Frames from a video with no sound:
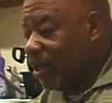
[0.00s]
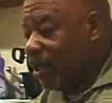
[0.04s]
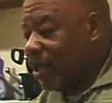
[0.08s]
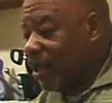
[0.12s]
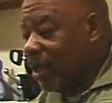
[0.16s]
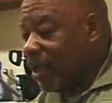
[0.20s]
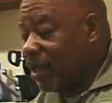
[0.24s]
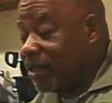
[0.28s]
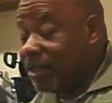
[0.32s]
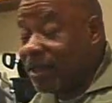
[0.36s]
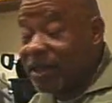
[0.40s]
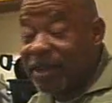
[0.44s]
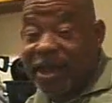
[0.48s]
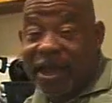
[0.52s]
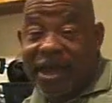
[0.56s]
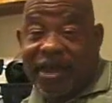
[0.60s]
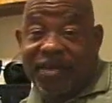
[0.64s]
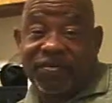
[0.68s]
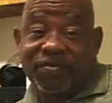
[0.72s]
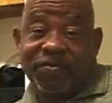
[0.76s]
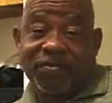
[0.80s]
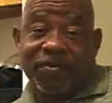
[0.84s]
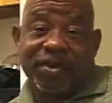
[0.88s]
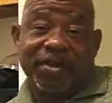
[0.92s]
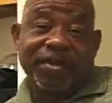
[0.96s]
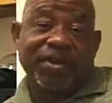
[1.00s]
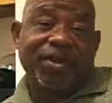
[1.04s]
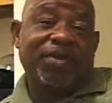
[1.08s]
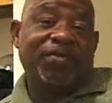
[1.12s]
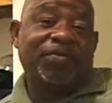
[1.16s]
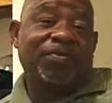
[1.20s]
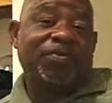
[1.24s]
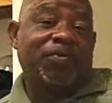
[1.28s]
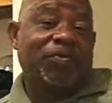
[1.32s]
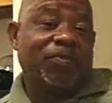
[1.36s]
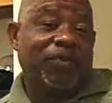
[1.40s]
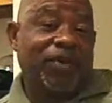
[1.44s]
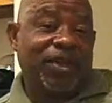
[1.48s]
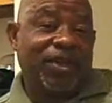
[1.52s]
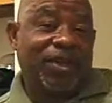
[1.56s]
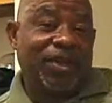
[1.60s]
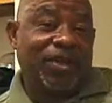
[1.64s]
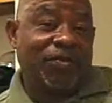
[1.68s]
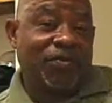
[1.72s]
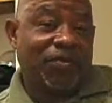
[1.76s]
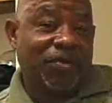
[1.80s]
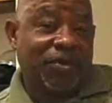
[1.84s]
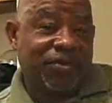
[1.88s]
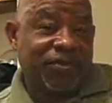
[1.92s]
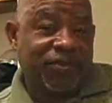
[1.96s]
And the last one that we
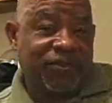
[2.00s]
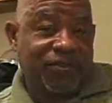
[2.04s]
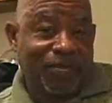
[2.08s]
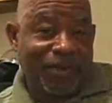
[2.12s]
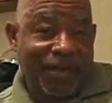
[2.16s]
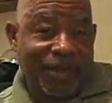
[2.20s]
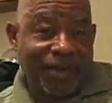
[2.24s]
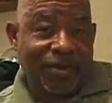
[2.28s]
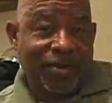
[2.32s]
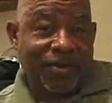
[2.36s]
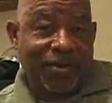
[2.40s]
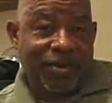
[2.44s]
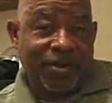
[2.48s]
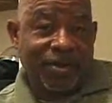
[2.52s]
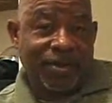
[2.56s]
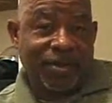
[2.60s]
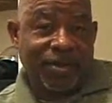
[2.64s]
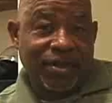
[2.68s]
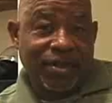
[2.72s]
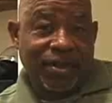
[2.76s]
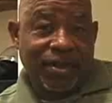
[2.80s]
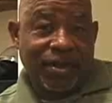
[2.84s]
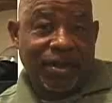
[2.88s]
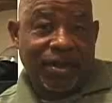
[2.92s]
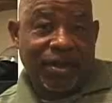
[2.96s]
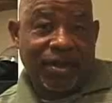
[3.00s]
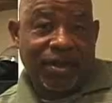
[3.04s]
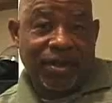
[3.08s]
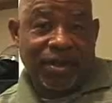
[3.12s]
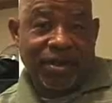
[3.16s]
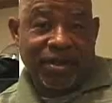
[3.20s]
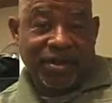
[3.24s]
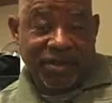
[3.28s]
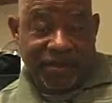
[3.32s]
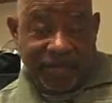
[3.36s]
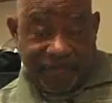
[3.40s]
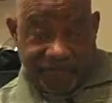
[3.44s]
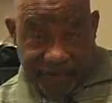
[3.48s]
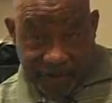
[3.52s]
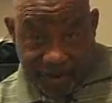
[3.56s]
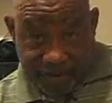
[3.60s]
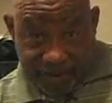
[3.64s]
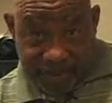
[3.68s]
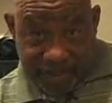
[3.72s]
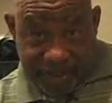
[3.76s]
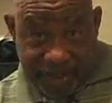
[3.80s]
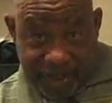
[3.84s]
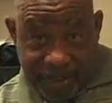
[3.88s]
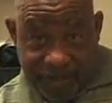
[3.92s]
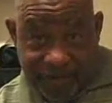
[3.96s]
want to speak on, the very
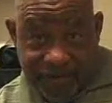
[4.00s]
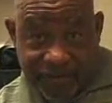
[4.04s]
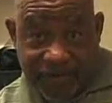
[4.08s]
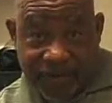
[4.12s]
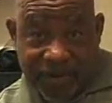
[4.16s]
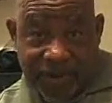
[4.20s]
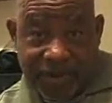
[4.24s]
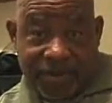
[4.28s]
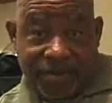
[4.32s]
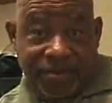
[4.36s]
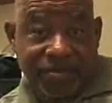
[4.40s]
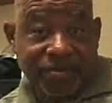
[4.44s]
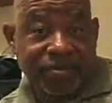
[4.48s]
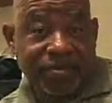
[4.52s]
last one,